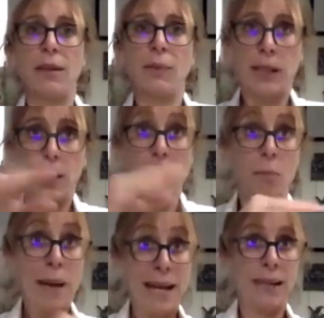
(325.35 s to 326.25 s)
we can go
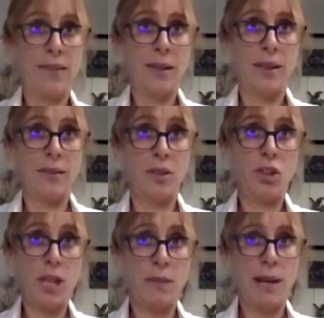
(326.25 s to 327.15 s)
back to
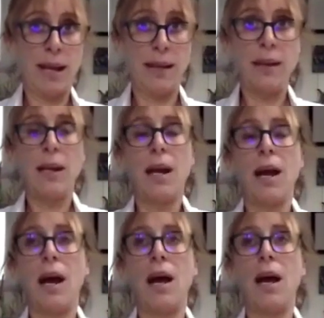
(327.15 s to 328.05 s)
Cheddar Man
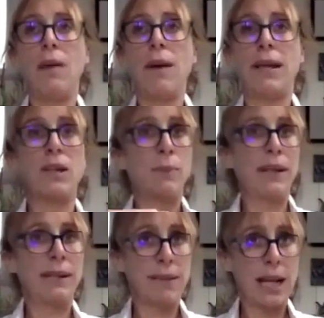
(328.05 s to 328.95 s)
and explain
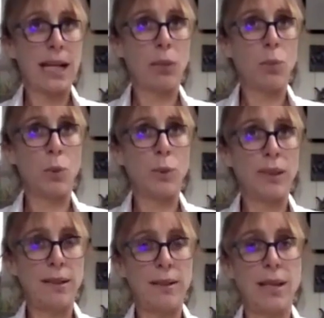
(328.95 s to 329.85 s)
exactly what we
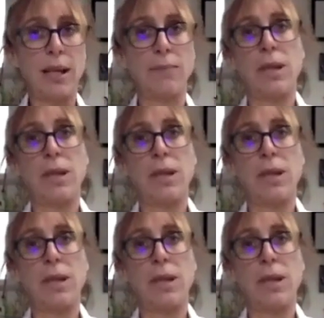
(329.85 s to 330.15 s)
did there.